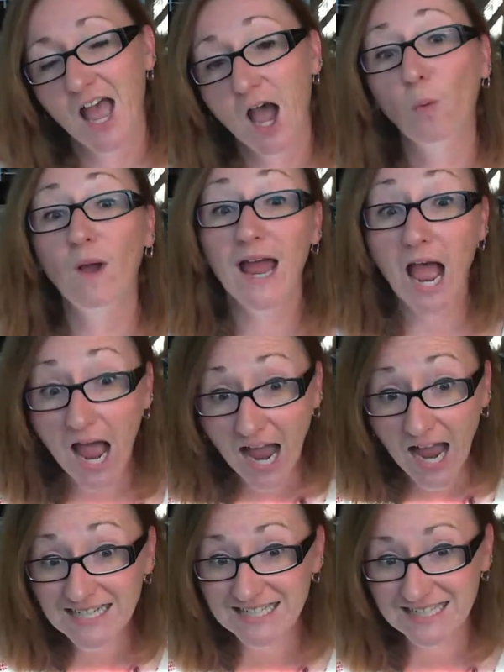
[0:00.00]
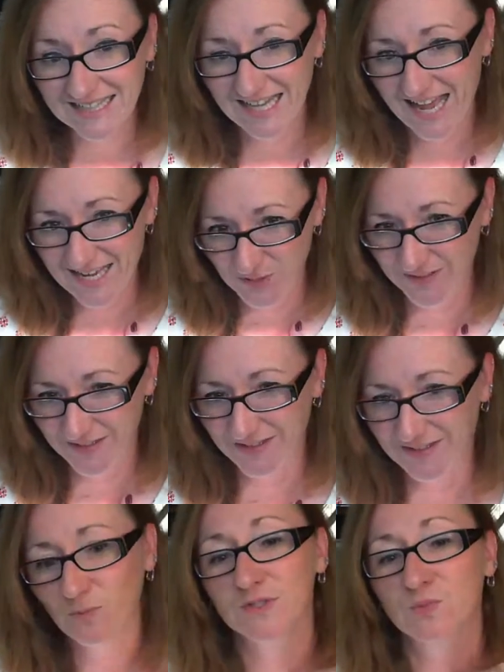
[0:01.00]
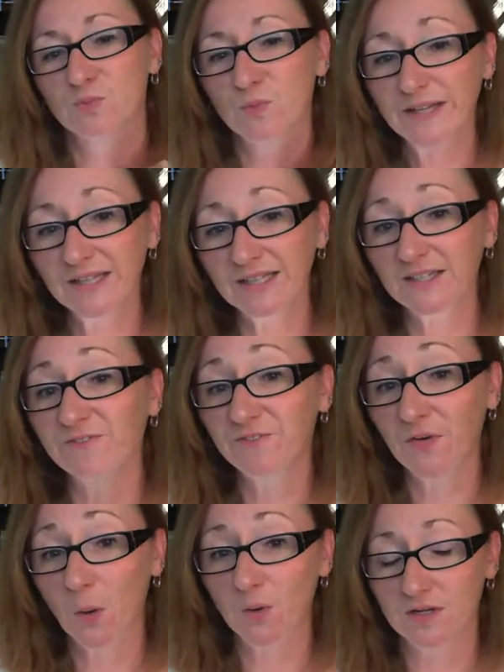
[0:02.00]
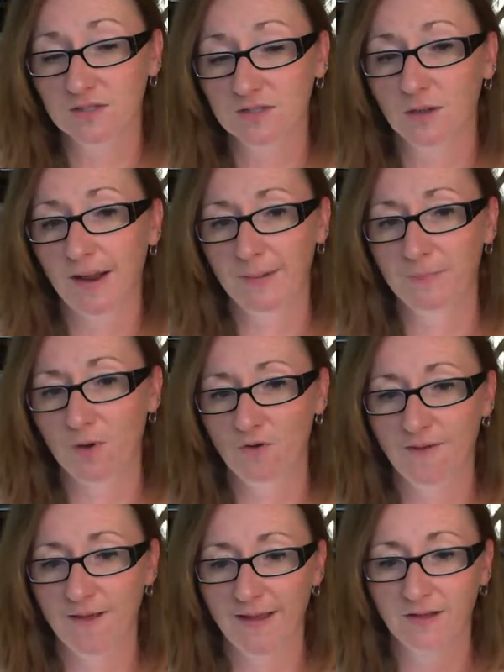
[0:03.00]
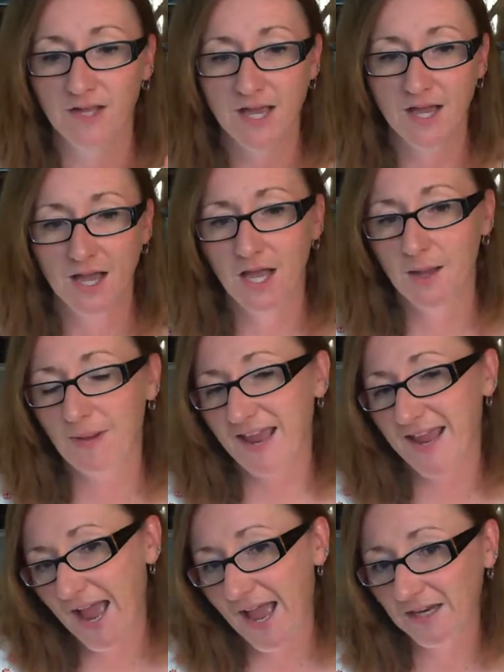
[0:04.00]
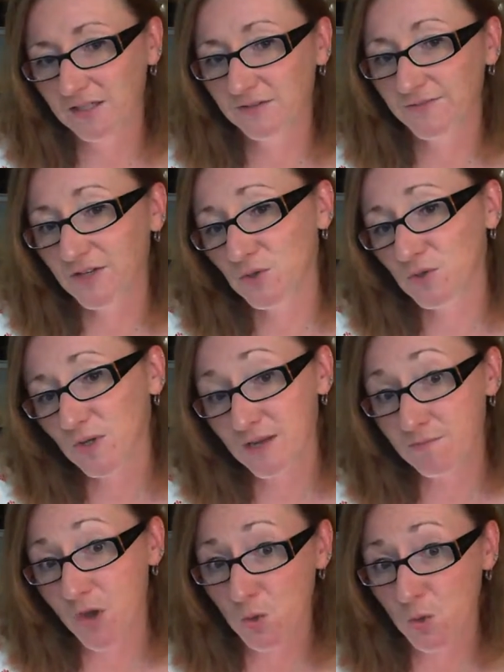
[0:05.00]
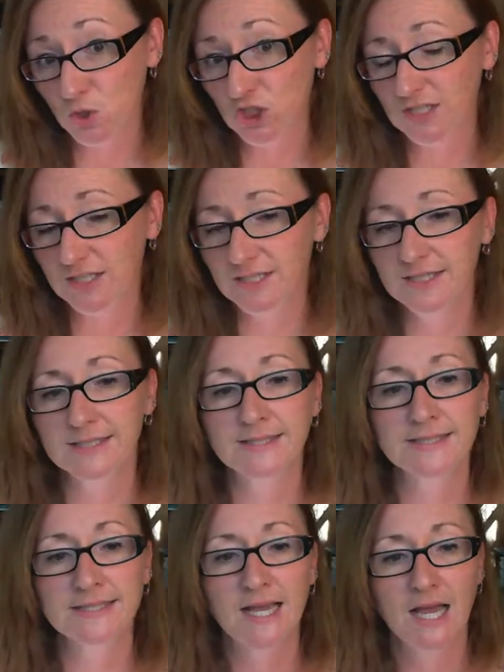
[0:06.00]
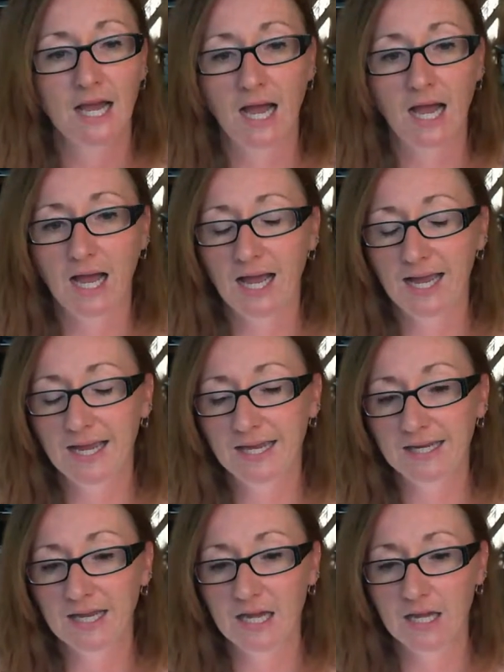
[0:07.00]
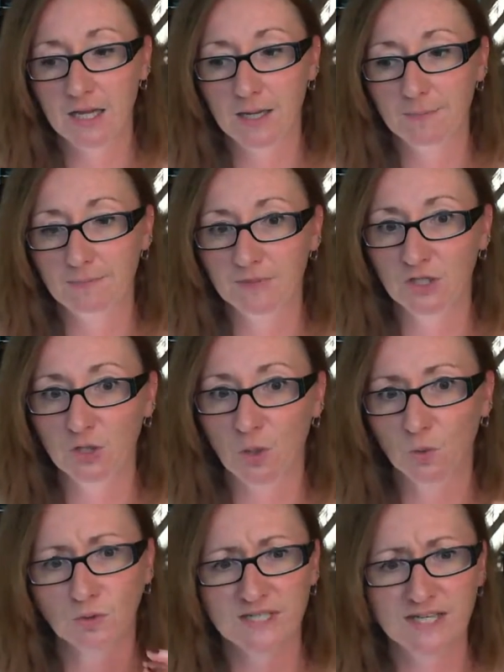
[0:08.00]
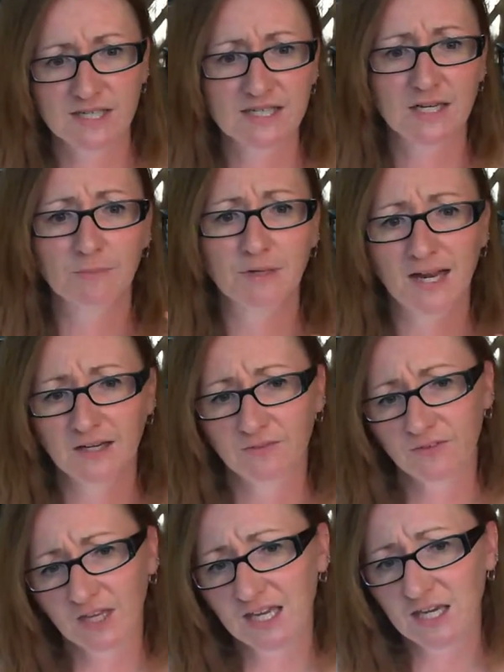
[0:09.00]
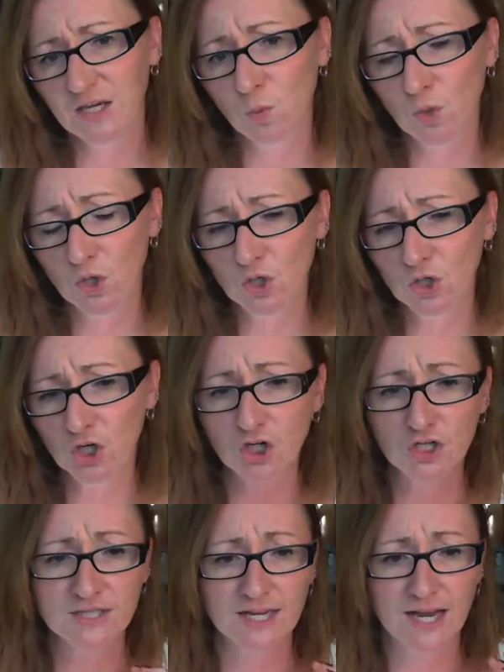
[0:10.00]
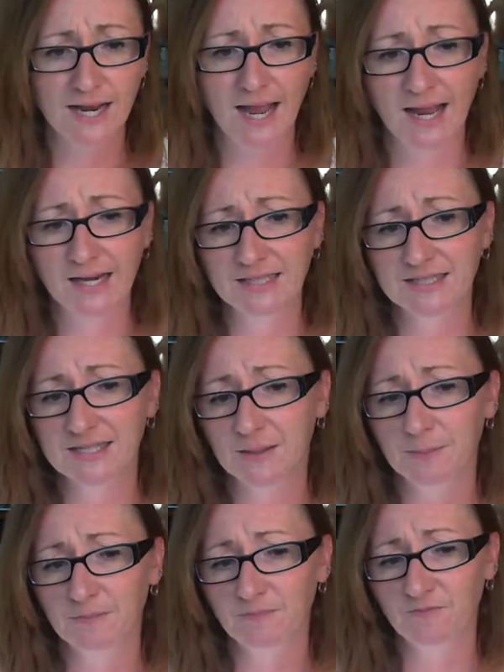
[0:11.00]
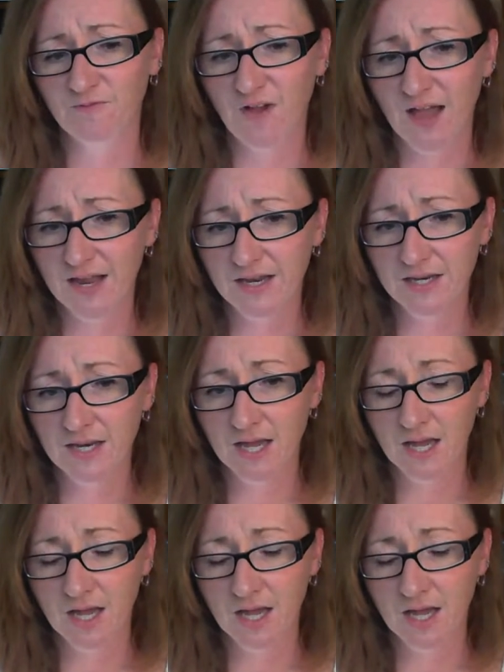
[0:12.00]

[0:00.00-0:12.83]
what I did last week was really focus on my profile. I added a few emojis. I, did some kind of keywords. I added some fun,